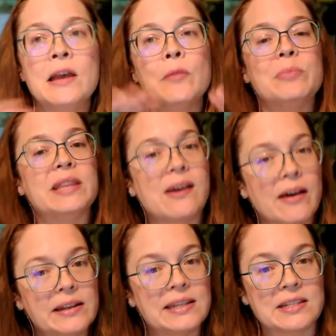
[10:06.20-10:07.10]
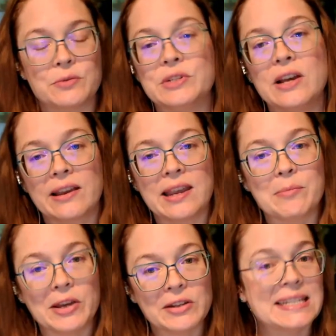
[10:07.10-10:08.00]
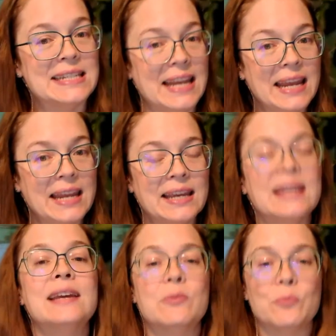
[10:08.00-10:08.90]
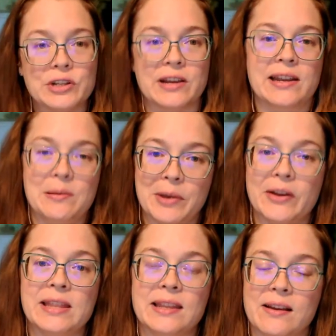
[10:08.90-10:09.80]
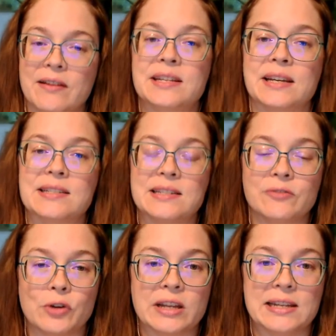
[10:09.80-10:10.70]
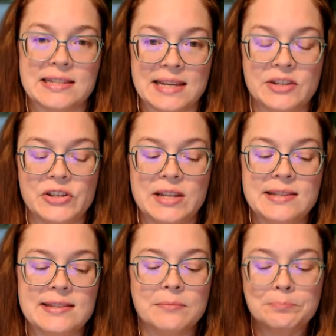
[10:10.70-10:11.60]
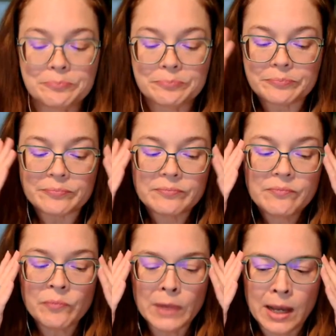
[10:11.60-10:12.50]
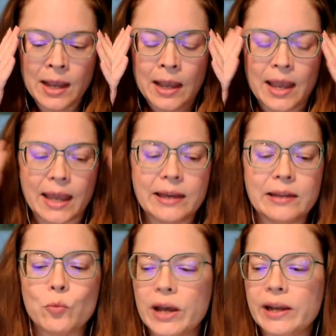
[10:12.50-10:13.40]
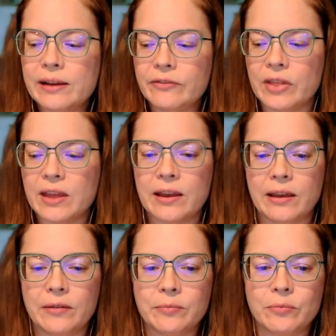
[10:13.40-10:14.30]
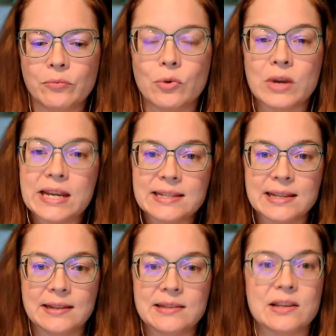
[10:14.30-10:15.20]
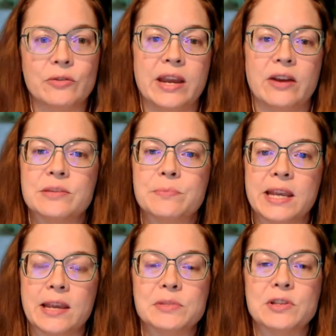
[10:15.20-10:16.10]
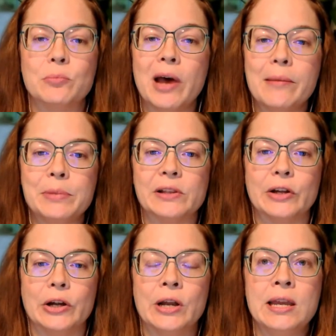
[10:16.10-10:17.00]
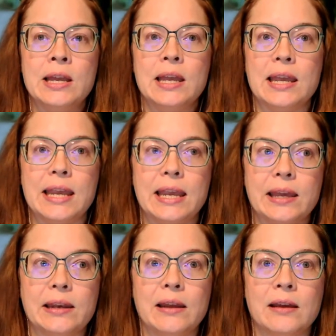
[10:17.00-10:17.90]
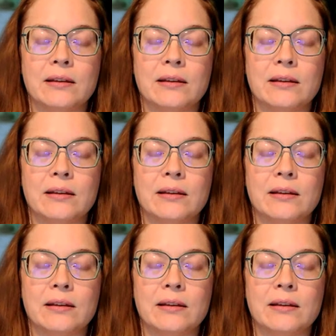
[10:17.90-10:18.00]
but the context we're talking about today, we're talking about in the context of organizations. And one of the reasons OKRs became so popular in